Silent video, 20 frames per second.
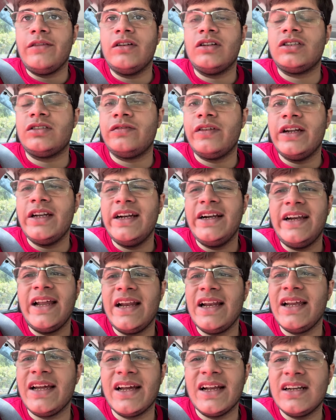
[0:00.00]
It's very
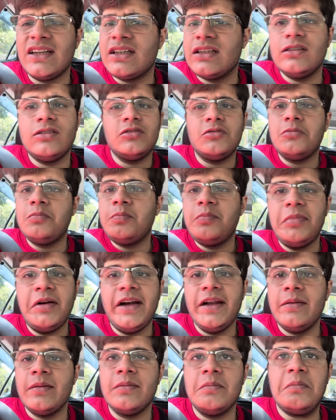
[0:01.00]
delicate.
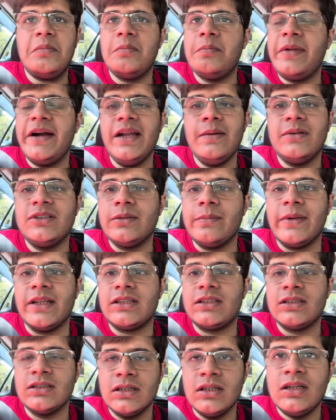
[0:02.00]
Pretty much a
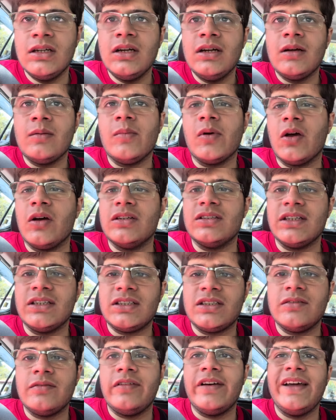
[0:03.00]
myth, because
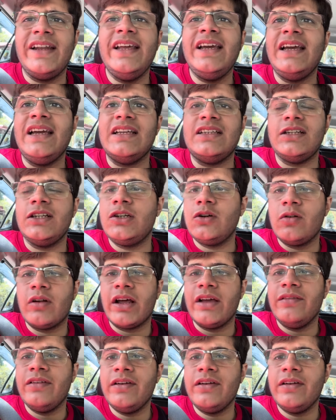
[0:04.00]
it's very easy to drive.